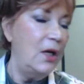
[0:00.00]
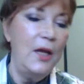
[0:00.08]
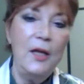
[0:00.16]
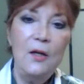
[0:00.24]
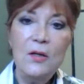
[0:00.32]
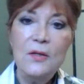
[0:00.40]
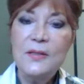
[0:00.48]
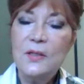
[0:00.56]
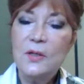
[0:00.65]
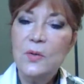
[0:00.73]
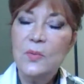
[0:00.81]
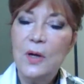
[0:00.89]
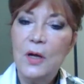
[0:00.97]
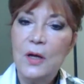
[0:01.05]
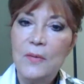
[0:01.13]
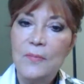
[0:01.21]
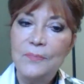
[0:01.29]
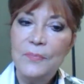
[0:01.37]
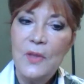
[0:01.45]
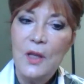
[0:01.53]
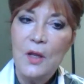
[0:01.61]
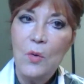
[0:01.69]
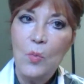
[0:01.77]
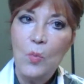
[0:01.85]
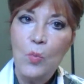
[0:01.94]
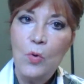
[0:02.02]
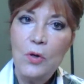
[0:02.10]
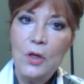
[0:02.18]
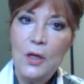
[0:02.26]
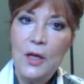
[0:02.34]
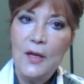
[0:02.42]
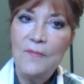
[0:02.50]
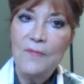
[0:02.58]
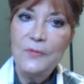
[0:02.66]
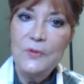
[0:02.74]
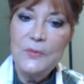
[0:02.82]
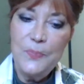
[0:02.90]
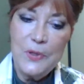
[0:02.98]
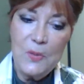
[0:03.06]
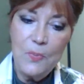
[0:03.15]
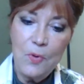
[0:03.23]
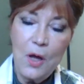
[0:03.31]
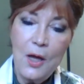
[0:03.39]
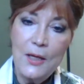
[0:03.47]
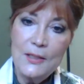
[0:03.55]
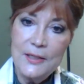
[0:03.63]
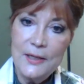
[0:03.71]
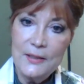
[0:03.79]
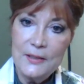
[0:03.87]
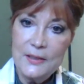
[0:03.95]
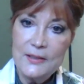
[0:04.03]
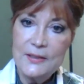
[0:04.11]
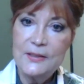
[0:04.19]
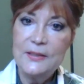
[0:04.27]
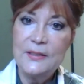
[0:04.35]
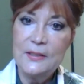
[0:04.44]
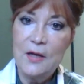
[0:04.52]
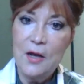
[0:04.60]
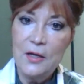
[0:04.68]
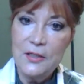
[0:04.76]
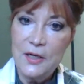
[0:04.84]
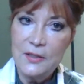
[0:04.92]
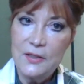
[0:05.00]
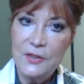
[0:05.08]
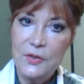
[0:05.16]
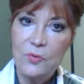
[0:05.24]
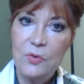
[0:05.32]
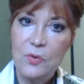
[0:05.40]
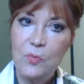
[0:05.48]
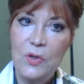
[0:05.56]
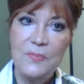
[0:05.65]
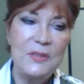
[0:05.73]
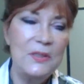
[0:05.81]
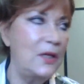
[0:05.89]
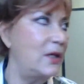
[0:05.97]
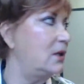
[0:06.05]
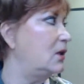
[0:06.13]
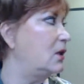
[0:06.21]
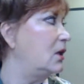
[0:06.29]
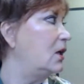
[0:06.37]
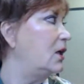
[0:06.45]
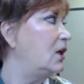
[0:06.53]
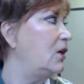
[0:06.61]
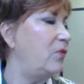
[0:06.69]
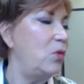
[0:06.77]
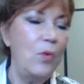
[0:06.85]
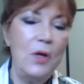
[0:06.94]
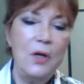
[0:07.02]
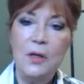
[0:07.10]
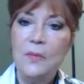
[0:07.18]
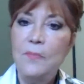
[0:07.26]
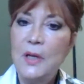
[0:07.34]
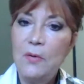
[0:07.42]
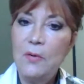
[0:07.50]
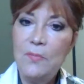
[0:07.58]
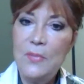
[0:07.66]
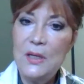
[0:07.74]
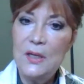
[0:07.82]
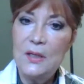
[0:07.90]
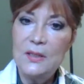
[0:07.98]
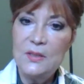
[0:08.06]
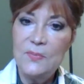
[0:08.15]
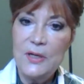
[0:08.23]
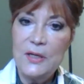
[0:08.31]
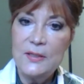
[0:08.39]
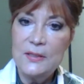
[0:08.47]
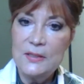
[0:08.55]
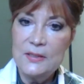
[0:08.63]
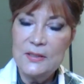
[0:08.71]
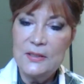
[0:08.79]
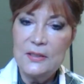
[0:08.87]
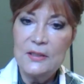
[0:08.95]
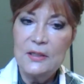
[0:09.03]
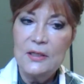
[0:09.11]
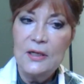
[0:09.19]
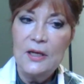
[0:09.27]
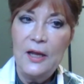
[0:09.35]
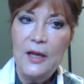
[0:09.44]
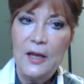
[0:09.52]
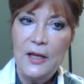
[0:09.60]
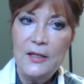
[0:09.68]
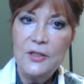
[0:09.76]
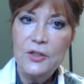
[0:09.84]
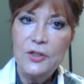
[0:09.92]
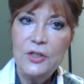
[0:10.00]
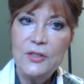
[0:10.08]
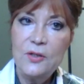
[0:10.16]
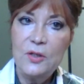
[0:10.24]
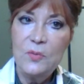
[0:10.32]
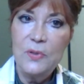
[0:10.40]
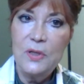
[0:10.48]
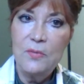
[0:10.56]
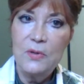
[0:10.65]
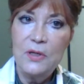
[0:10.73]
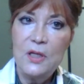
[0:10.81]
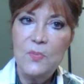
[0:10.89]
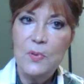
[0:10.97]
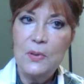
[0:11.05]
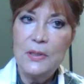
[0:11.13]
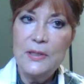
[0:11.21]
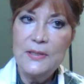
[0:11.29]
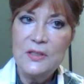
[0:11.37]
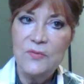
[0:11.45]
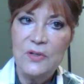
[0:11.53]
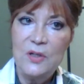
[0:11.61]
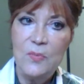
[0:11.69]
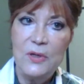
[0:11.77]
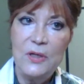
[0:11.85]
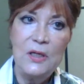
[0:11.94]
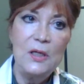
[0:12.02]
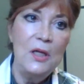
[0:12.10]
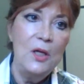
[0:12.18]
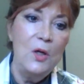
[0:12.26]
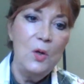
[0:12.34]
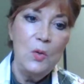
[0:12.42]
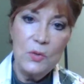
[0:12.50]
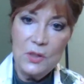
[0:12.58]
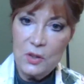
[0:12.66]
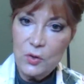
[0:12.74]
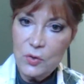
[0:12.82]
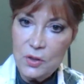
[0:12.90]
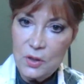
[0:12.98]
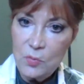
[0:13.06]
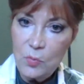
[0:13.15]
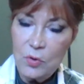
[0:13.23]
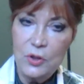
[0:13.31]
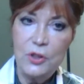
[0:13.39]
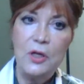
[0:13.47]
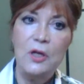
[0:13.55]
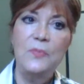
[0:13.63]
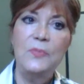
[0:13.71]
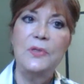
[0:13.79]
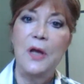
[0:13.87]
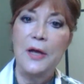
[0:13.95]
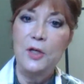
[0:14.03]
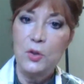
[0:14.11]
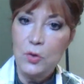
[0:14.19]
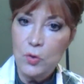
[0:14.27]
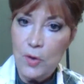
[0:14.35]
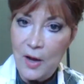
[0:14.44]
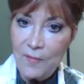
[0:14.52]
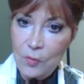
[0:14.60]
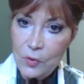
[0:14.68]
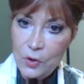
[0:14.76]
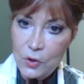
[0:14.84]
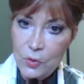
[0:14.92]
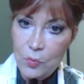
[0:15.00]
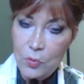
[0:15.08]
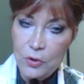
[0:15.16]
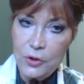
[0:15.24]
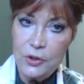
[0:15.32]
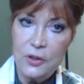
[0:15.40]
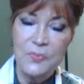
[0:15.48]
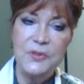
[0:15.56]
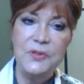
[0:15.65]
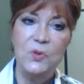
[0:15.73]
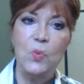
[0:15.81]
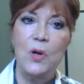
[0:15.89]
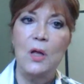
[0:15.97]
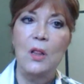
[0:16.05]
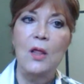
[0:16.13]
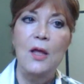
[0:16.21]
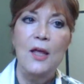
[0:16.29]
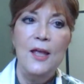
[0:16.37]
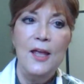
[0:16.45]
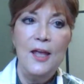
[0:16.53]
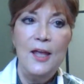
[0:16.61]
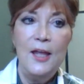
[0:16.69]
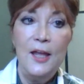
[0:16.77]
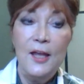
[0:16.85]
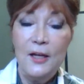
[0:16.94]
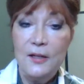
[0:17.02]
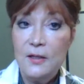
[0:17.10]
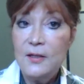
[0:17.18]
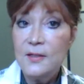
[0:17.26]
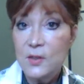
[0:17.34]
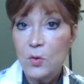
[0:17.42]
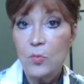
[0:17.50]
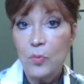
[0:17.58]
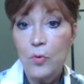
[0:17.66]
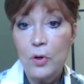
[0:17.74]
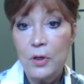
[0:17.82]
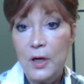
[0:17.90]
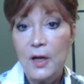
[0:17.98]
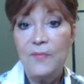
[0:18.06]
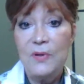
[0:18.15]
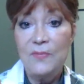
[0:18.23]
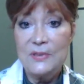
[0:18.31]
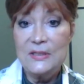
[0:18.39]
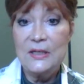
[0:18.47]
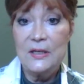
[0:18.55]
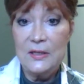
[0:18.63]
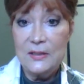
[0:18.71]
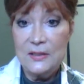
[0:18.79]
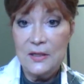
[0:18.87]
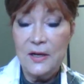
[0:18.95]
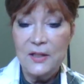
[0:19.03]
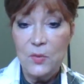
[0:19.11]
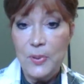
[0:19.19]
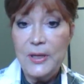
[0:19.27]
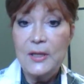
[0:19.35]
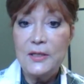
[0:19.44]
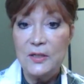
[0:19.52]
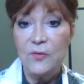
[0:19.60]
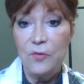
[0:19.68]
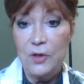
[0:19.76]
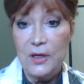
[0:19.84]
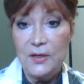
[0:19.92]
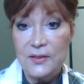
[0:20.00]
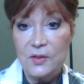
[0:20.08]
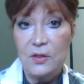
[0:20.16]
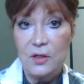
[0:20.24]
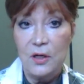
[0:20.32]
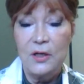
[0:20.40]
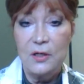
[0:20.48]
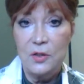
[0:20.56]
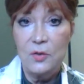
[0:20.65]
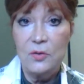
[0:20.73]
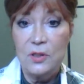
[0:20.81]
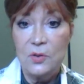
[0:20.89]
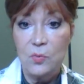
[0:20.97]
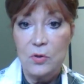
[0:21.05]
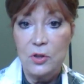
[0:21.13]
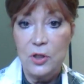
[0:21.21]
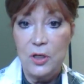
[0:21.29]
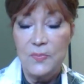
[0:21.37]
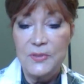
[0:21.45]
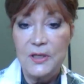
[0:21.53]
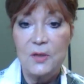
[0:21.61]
And also, we're going to have people contact us. Just contact us through the website. If you want to, Mary Mann is my assistant, and she's going to be able to keep a list of anybody who's interested in workshops. I do travel to do workshops as well. And I think it's so important. I've even setting aside the painting for now so that I can do these workshops.